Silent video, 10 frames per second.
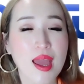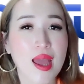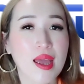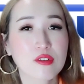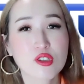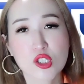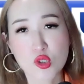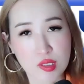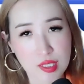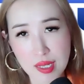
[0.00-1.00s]
and you
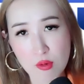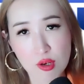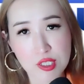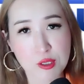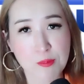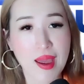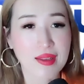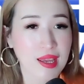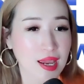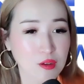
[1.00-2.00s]
just join the networks, you
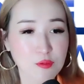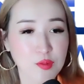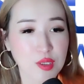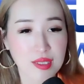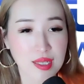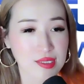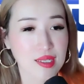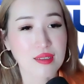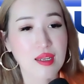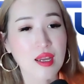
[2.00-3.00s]
pay the annual fee, that's
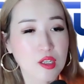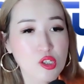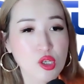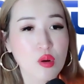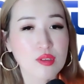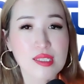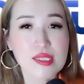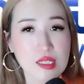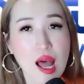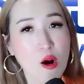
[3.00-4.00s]
it. So
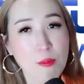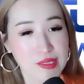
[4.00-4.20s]
this is our